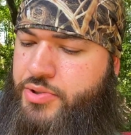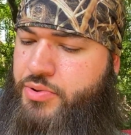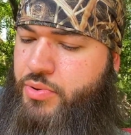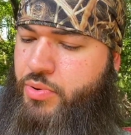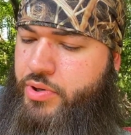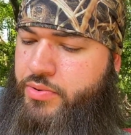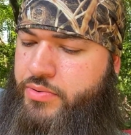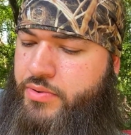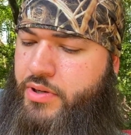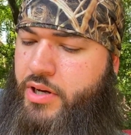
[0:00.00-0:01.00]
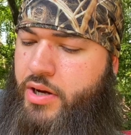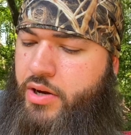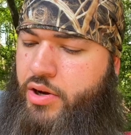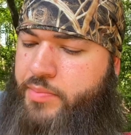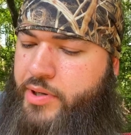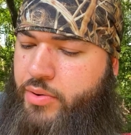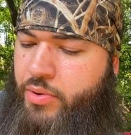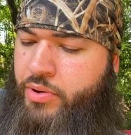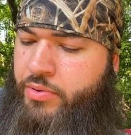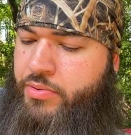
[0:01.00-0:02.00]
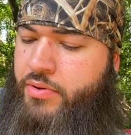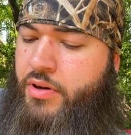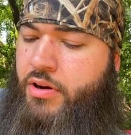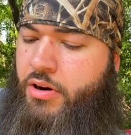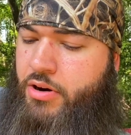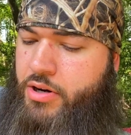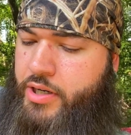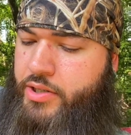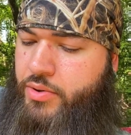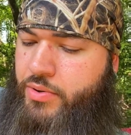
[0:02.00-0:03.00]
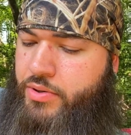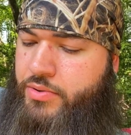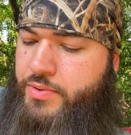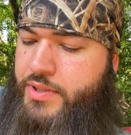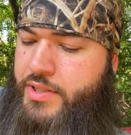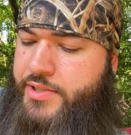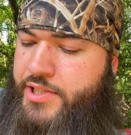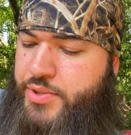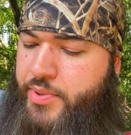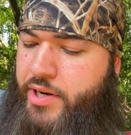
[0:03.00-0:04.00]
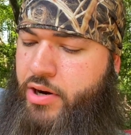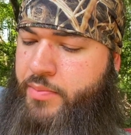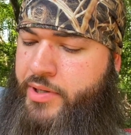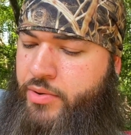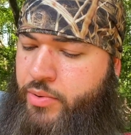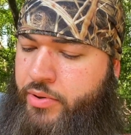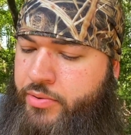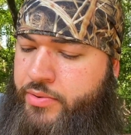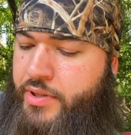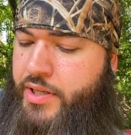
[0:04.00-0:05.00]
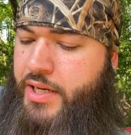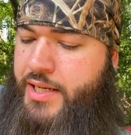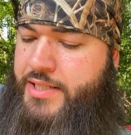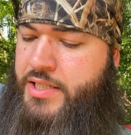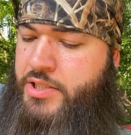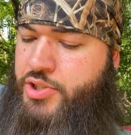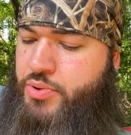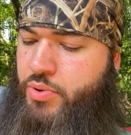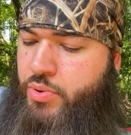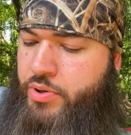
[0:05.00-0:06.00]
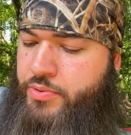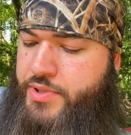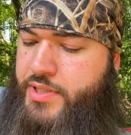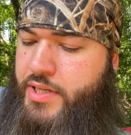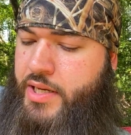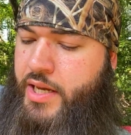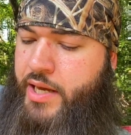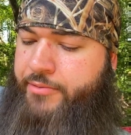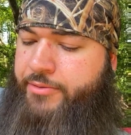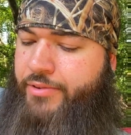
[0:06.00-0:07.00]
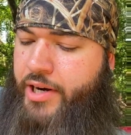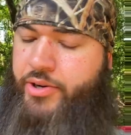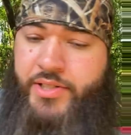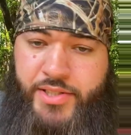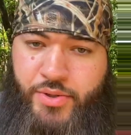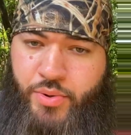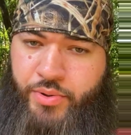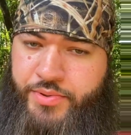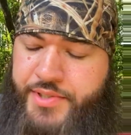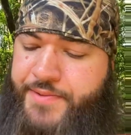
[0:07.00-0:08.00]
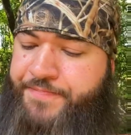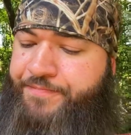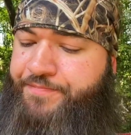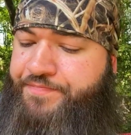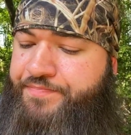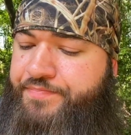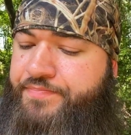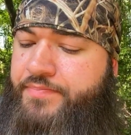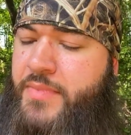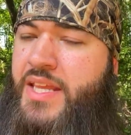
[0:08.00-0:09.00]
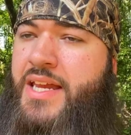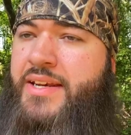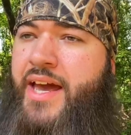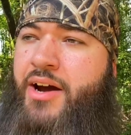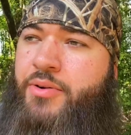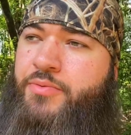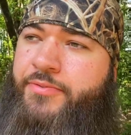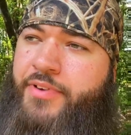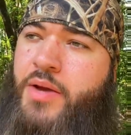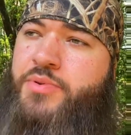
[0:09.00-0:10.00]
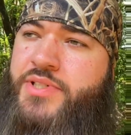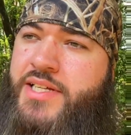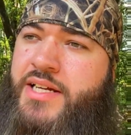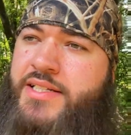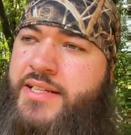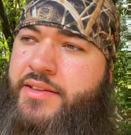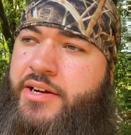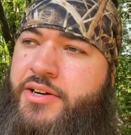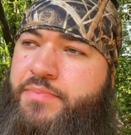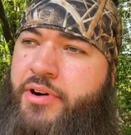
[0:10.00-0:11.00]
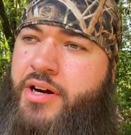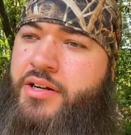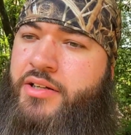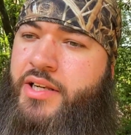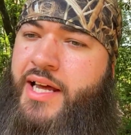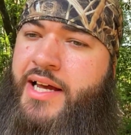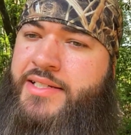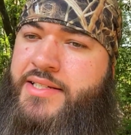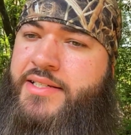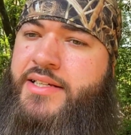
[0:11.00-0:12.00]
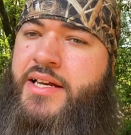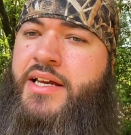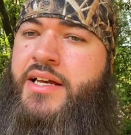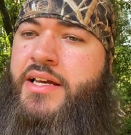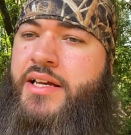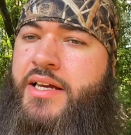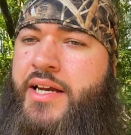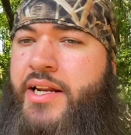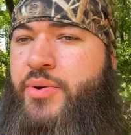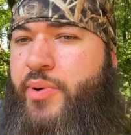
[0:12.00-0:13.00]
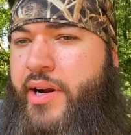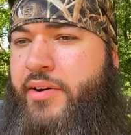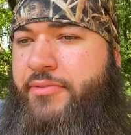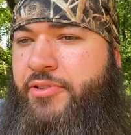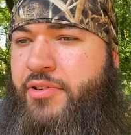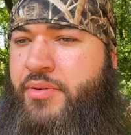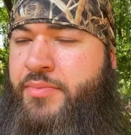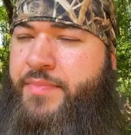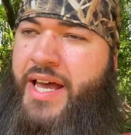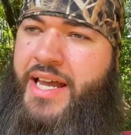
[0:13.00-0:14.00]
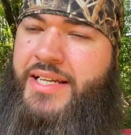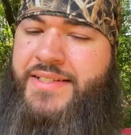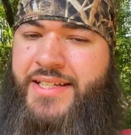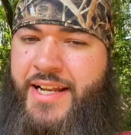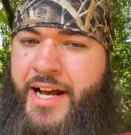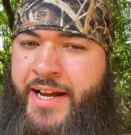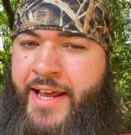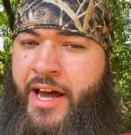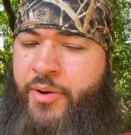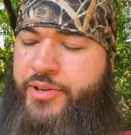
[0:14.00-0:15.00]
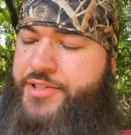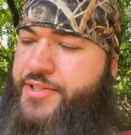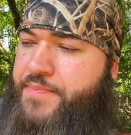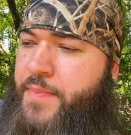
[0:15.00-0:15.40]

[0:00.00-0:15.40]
oil, jojoba oil, argan oil, sweet almond oil, essential oils, and fragrance oils. Now Fable says that their product lasts anywhere from 8 to 9 hours.